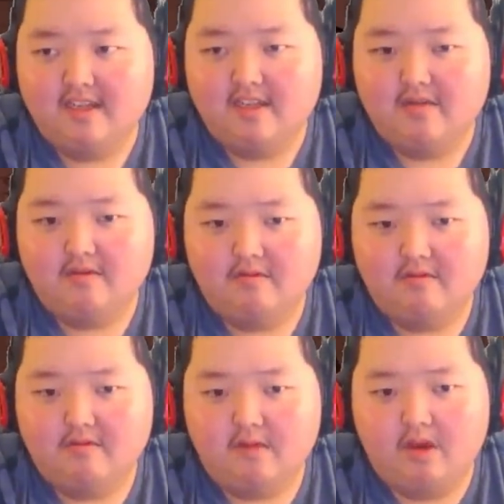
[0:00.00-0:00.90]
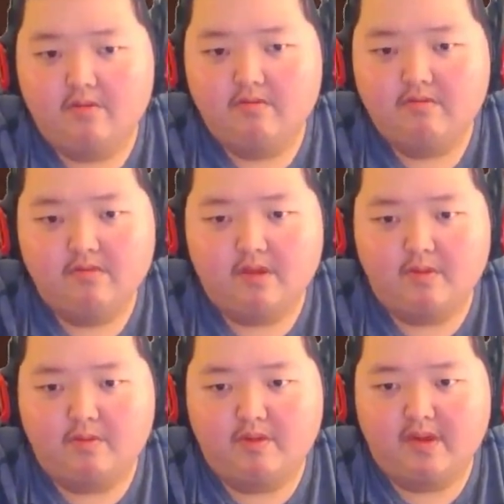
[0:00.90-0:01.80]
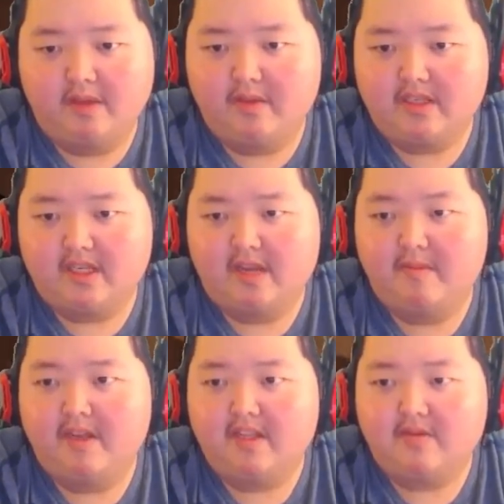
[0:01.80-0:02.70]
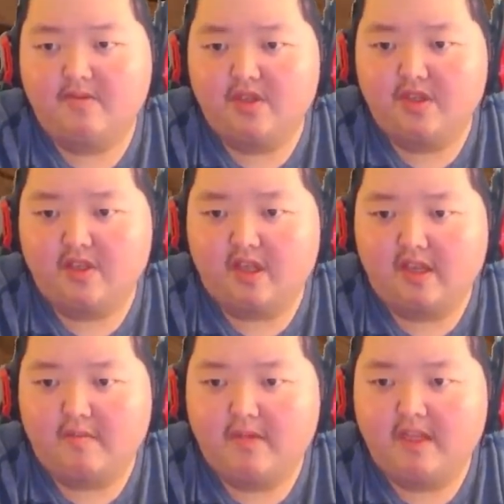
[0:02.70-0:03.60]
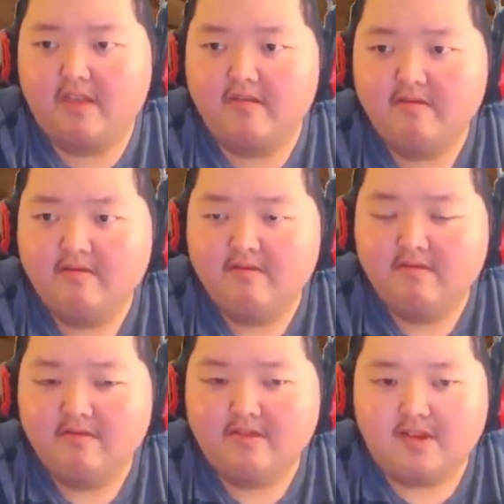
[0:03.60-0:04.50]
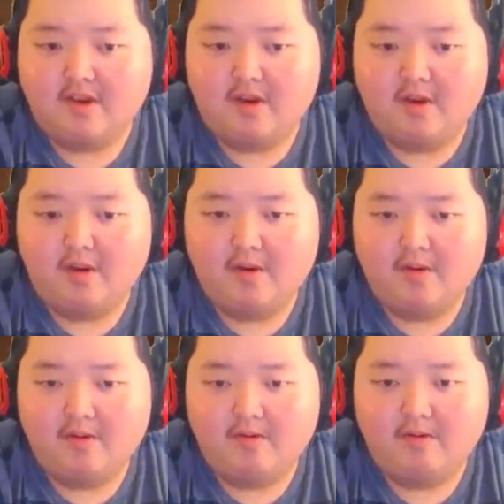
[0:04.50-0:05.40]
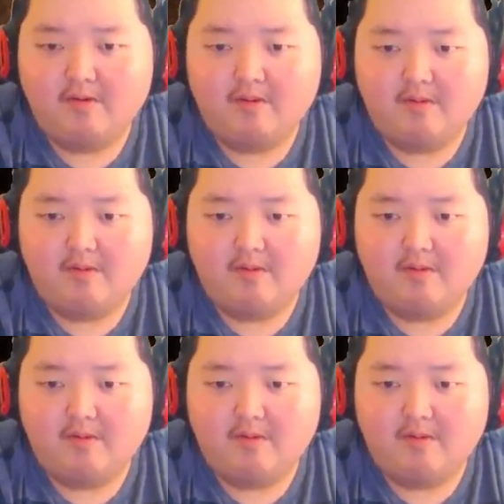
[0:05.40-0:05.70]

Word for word: trying to no, finagle it. It really wasn't ten minutes. It was just like a minute. So you